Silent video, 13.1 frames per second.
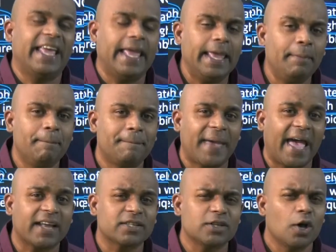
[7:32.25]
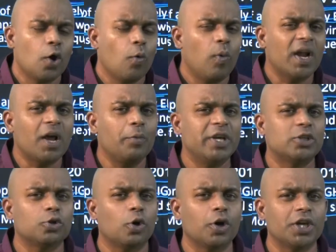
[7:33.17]
impact, what are we
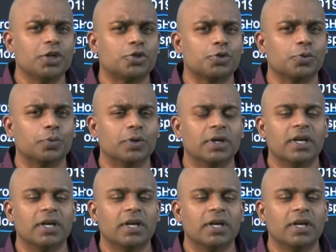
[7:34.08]
talking to?